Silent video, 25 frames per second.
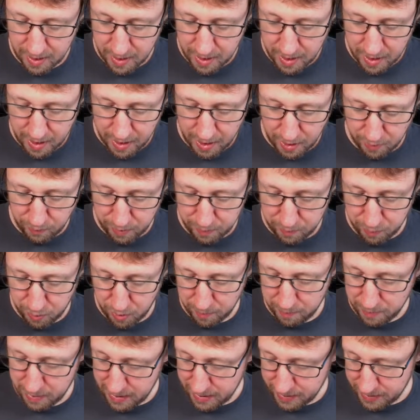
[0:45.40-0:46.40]
And with
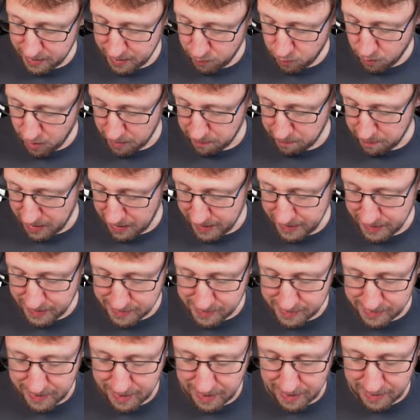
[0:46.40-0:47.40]
probability 1
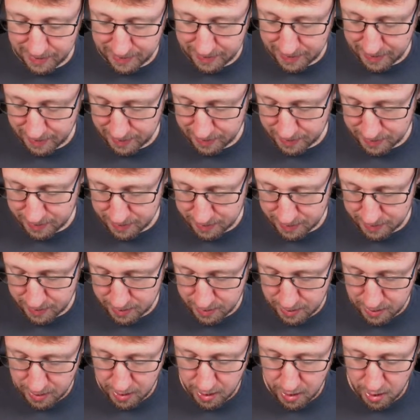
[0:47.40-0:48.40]
minus delta,
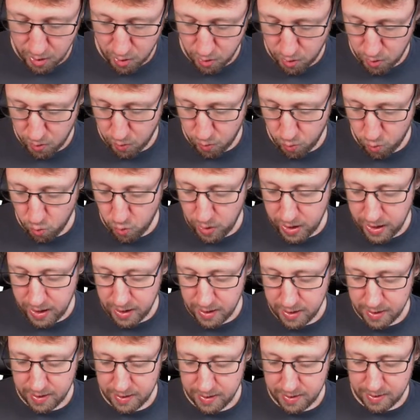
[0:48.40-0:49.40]

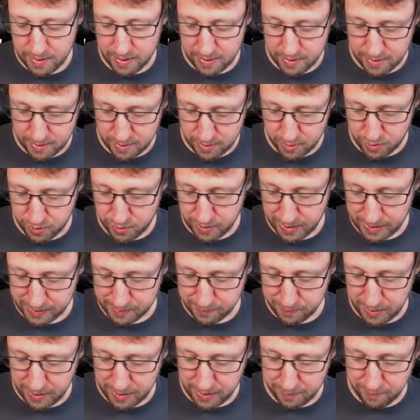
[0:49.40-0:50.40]
we
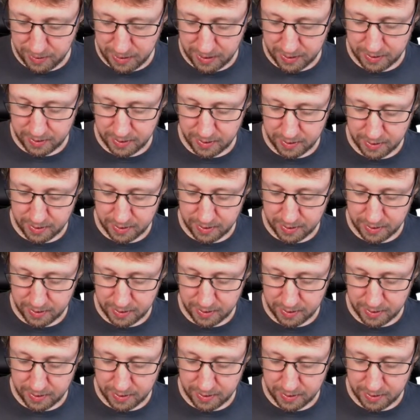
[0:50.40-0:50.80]
transmit a bit.